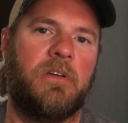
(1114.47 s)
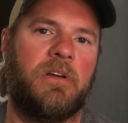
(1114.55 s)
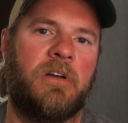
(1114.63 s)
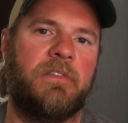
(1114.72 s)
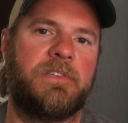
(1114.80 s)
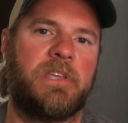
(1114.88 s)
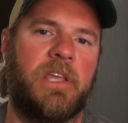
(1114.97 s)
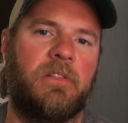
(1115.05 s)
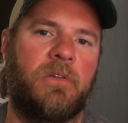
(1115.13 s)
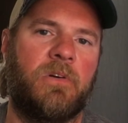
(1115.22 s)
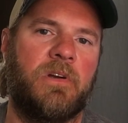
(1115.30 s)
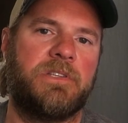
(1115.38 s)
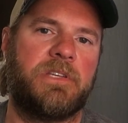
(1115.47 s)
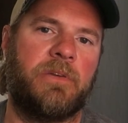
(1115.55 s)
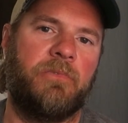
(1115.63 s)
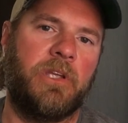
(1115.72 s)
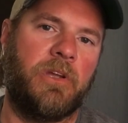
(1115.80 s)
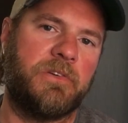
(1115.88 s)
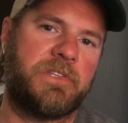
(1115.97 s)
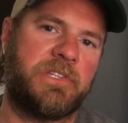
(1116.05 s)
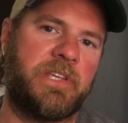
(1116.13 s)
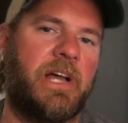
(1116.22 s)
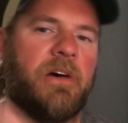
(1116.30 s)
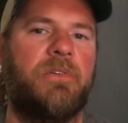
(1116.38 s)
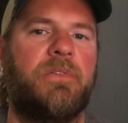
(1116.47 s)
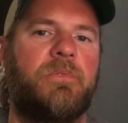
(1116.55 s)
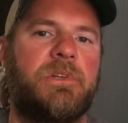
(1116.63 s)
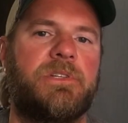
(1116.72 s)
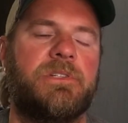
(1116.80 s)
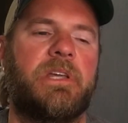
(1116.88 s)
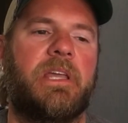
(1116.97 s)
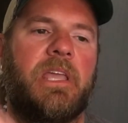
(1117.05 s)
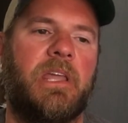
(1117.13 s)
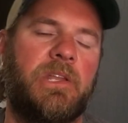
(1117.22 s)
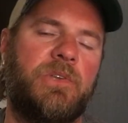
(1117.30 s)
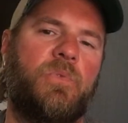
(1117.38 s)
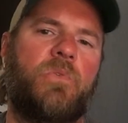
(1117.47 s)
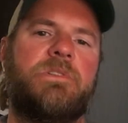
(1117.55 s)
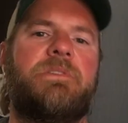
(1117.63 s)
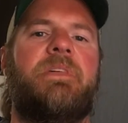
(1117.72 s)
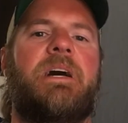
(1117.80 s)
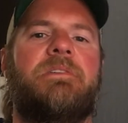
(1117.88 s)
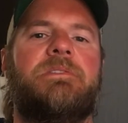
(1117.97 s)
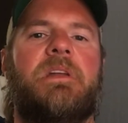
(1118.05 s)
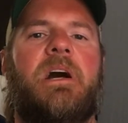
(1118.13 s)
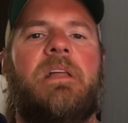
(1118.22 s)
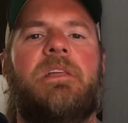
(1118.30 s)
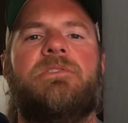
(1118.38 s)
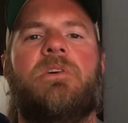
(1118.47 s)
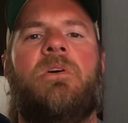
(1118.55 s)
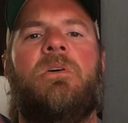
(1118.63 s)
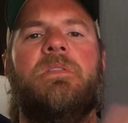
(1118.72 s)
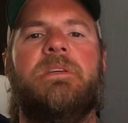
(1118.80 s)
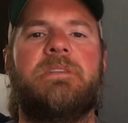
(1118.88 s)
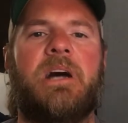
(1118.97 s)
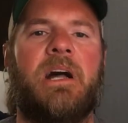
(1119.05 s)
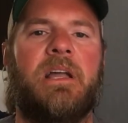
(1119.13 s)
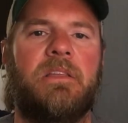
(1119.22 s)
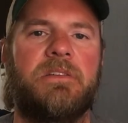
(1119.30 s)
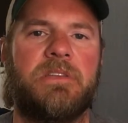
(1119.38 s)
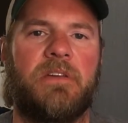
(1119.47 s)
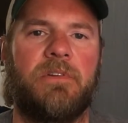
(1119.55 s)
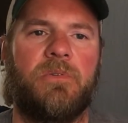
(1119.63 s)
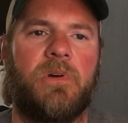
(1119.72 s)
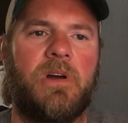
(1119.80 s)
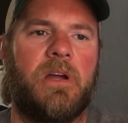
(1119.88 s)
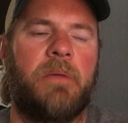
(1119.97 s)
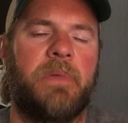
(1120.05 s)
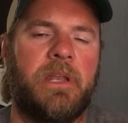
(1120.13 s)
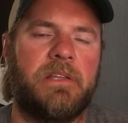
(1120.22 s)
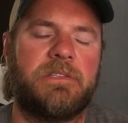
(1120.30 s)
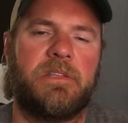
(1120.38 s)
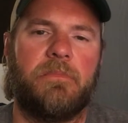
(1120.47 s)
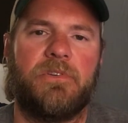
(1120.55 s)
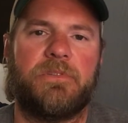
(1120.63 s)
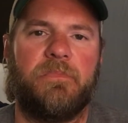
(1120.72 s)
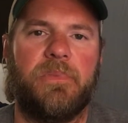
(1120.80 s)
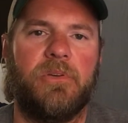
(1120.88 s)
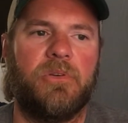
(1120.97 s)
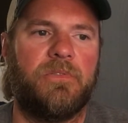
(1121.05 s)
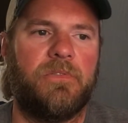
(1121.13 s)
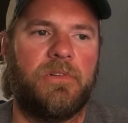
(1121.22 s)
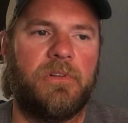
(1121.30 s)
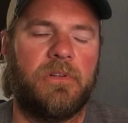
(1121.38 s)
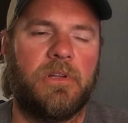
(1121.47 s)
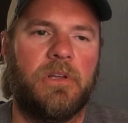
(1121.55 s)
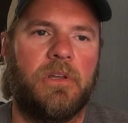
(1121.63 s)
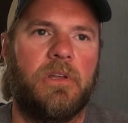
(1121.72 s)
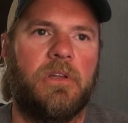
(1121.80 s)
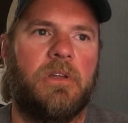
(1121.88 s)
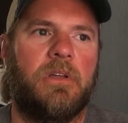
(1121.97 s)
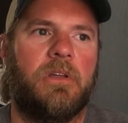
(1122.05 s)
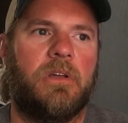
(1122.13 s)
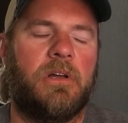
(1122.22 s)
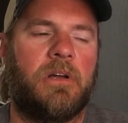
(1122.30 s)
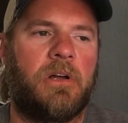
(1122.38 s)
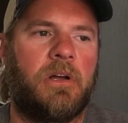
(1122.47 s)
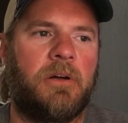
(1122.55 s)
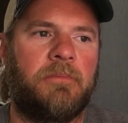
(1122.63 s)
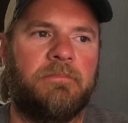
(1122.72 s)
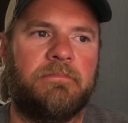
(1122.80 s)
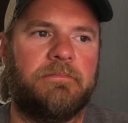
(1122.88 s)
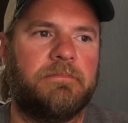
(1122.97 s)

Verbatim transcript: of the Saint Lawrence, and we go south, which is like heading towards Thousand Islands, all these islands everywhere. I mean, it's the most beautiful um,